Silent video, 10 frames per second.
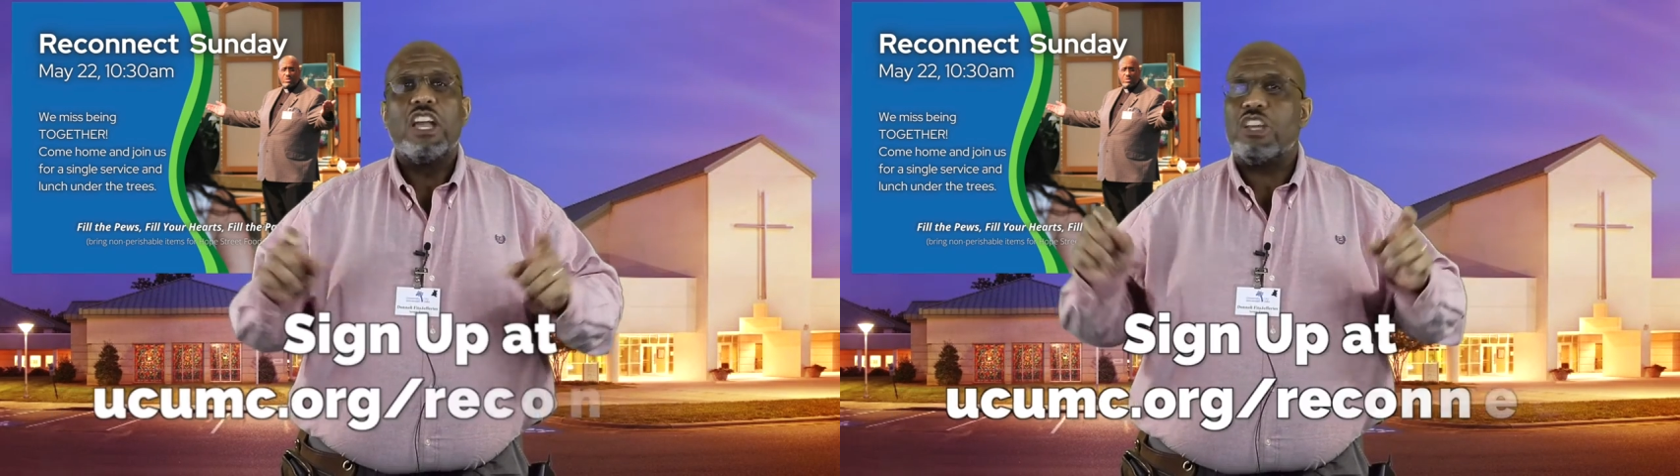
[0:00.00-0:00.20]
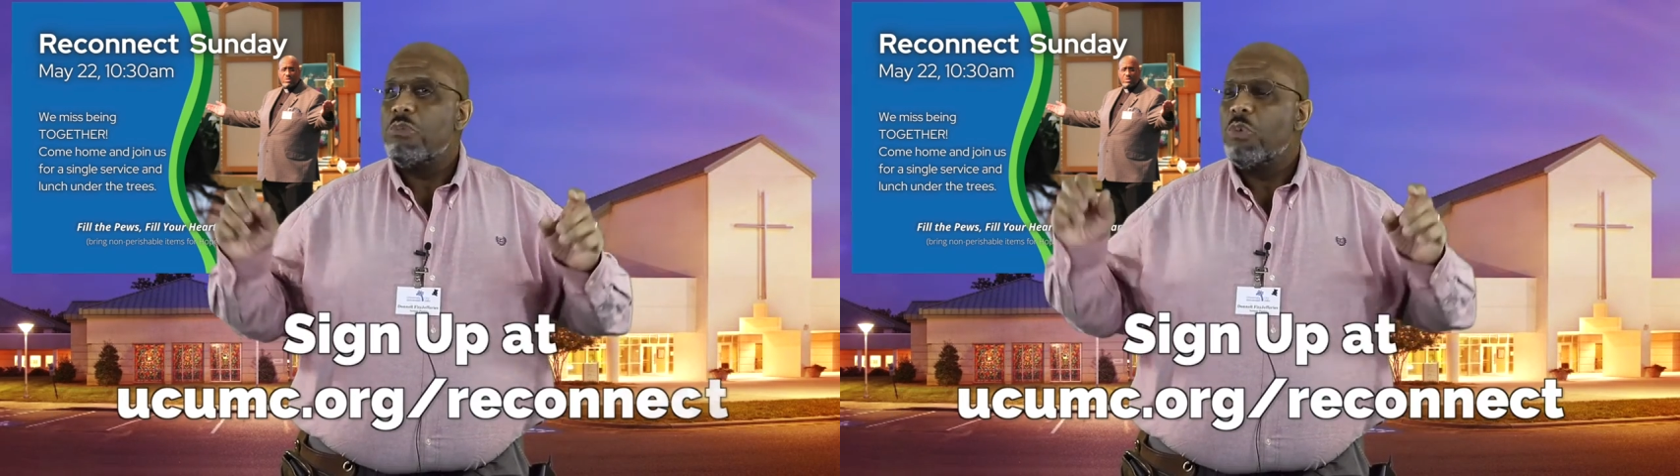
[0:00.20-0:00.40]

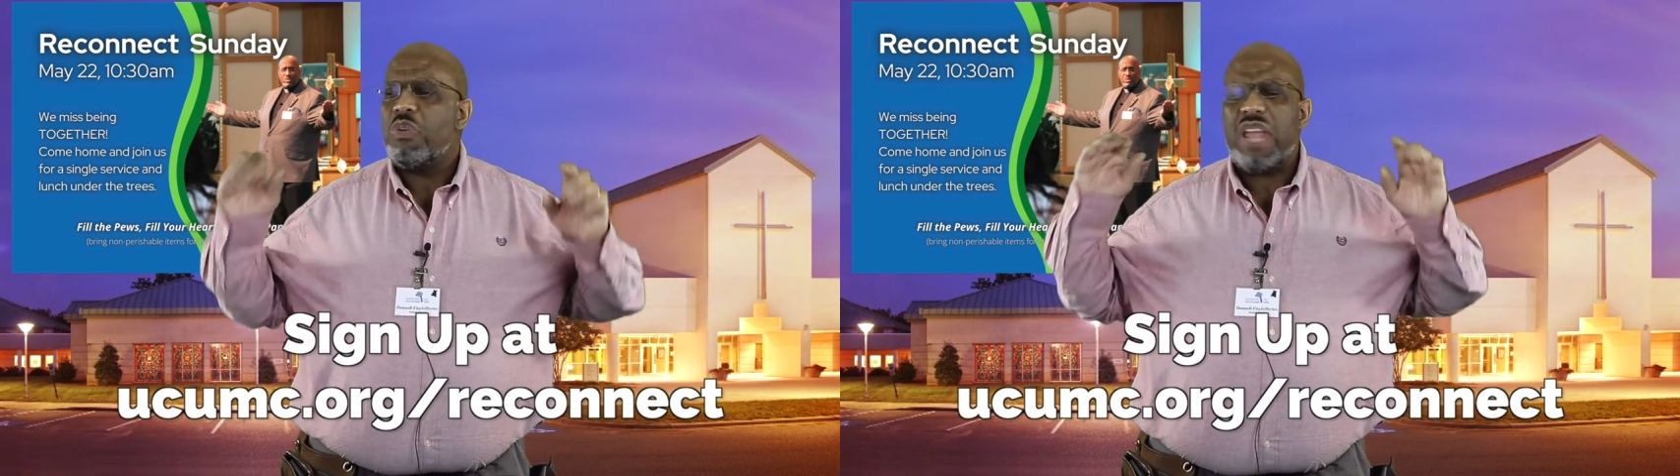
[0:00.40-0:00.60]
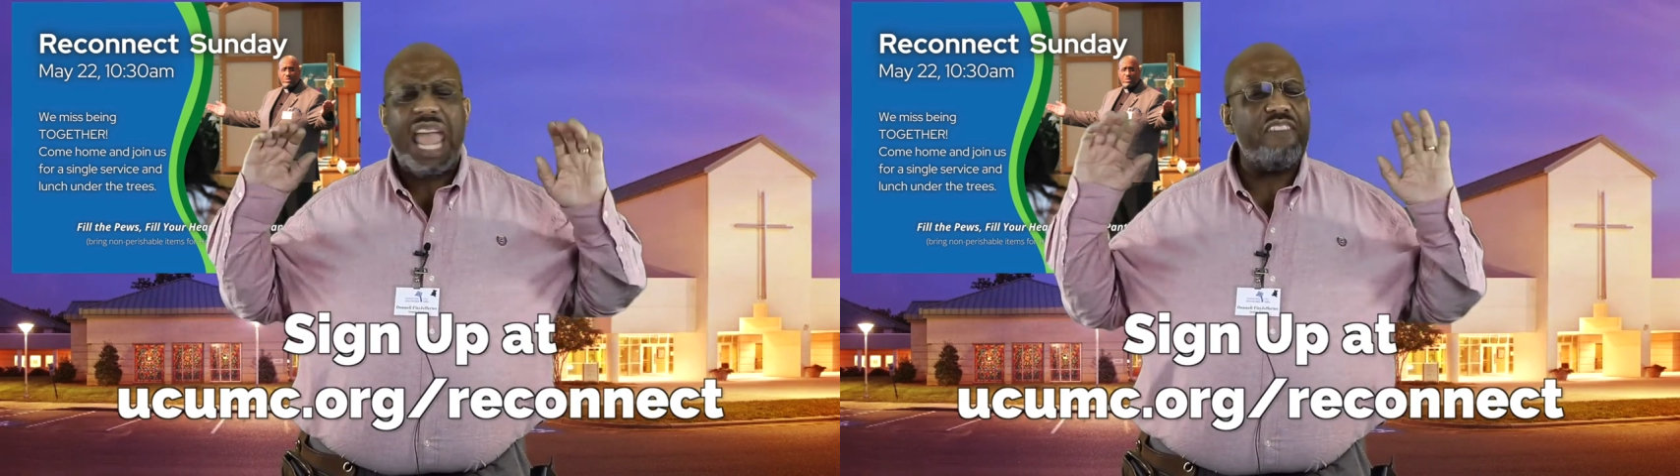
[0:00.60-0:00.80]
because we
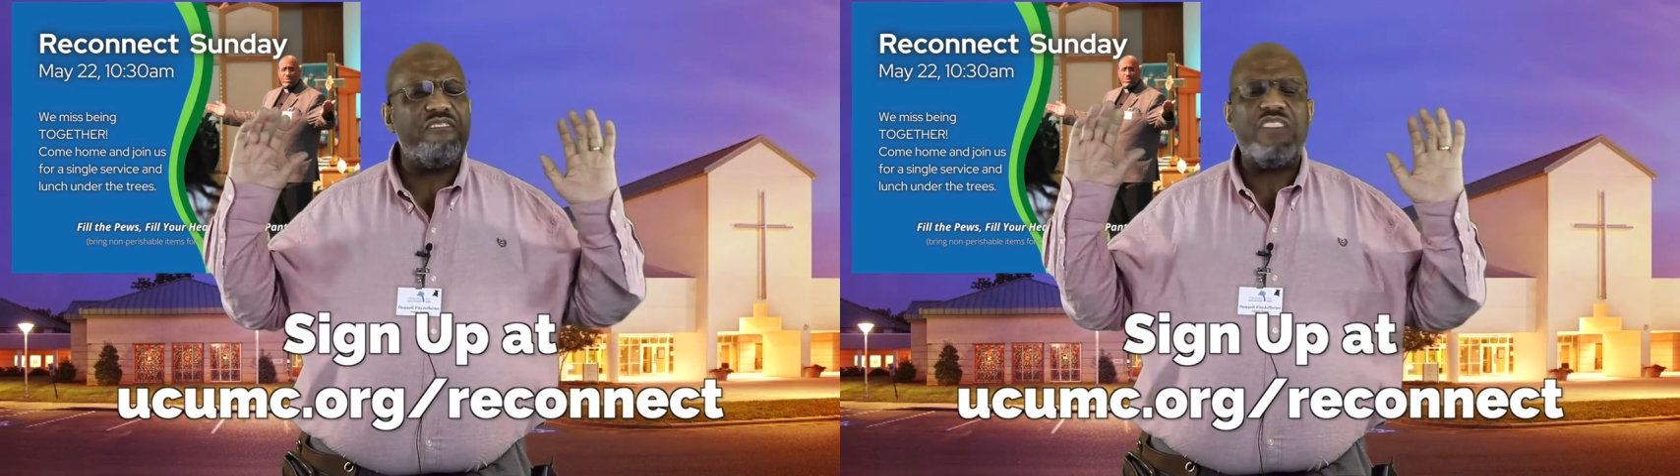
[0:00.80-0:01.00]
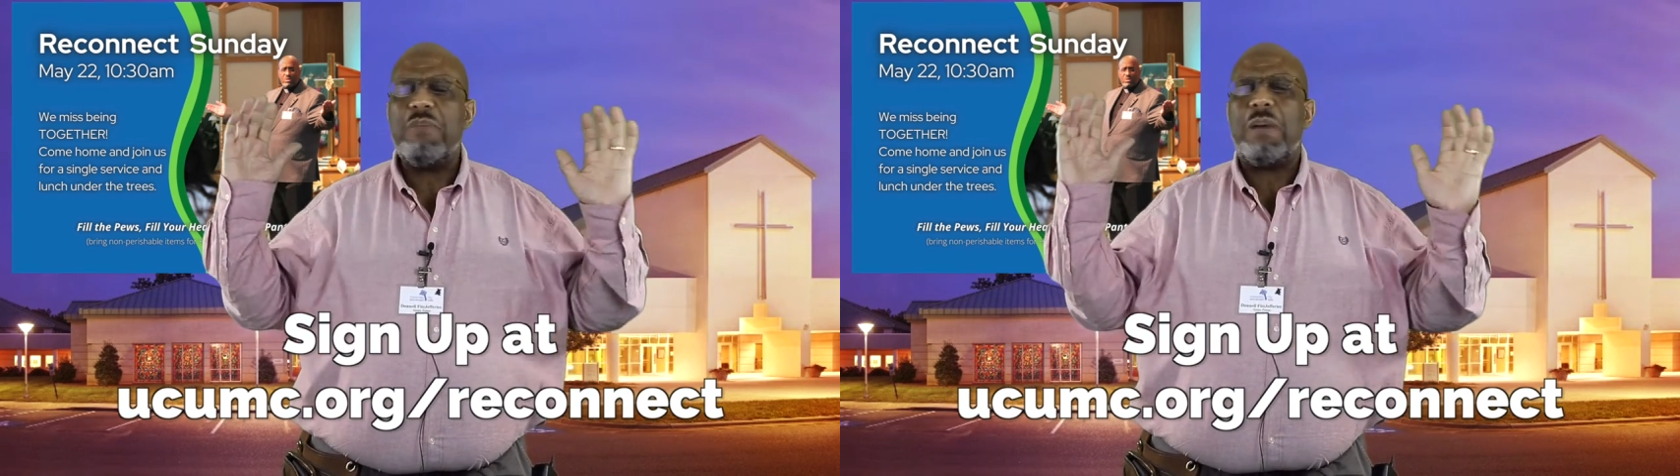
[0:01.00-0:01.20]
want
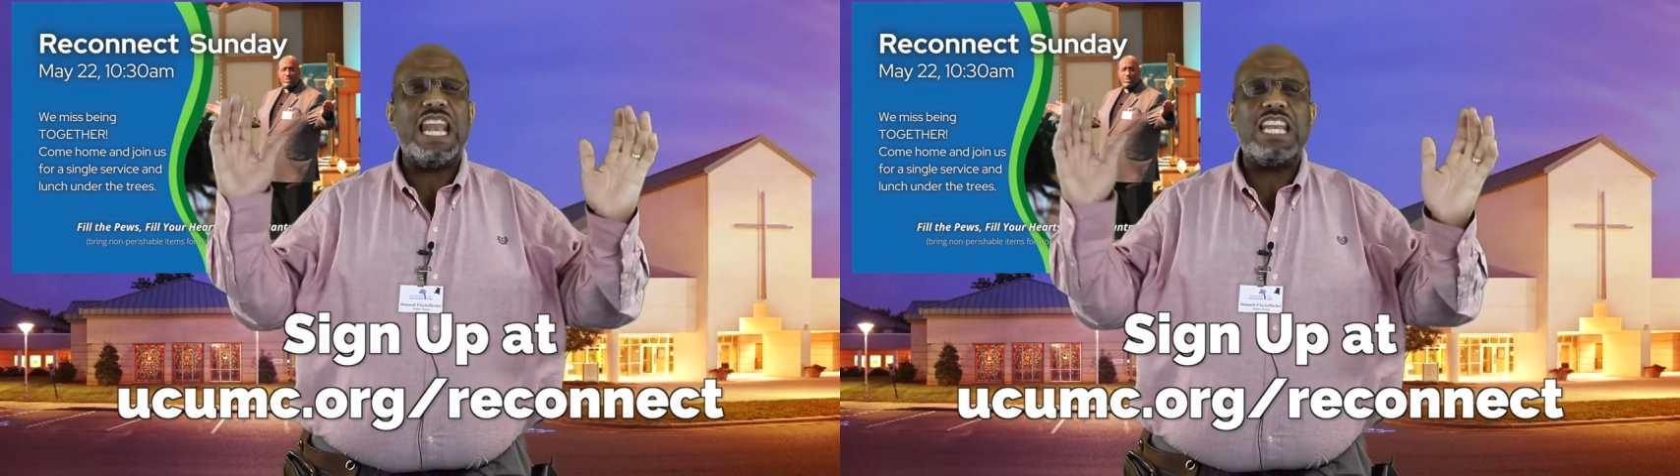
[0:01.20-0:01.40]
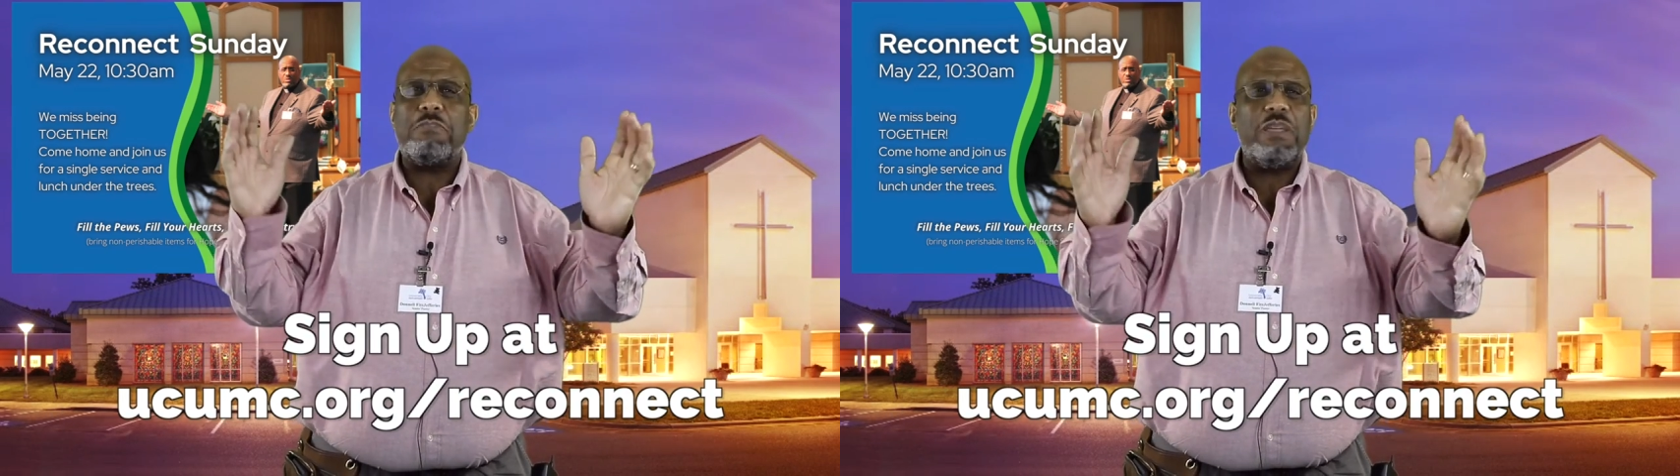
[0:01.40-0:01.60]

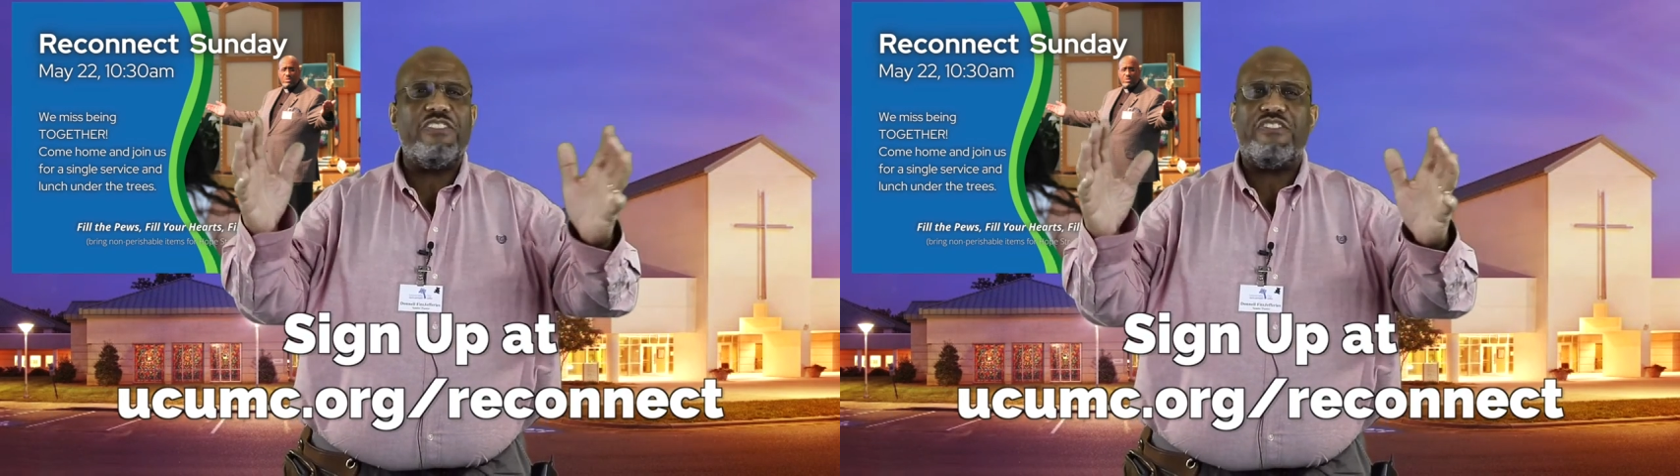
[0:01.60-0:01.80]
everybody to be